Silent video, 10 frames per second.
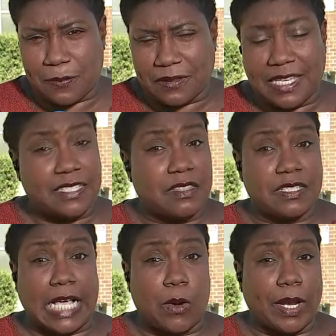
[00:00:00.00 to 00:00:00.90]
Police at this
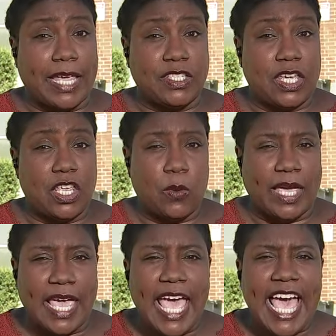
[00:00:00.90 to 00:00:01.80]
hour
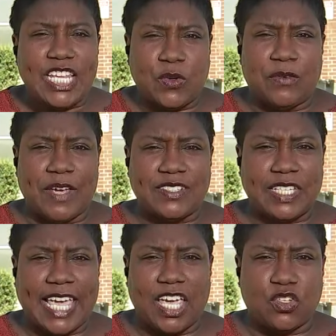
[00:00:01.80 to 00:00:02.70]
continuing to
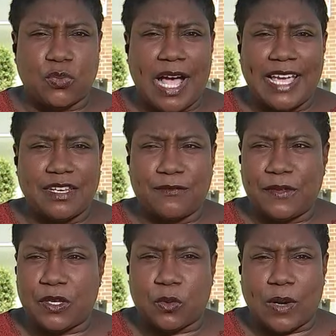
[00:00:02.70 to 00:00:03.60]
investigate, trying to
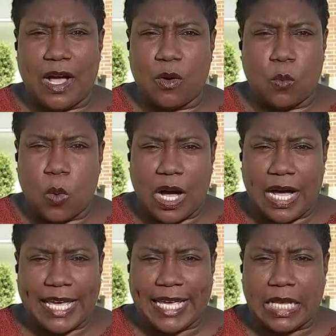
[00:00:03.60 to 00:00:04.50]
figure out
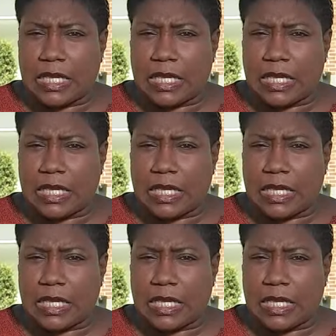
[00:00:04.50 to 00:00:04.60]
why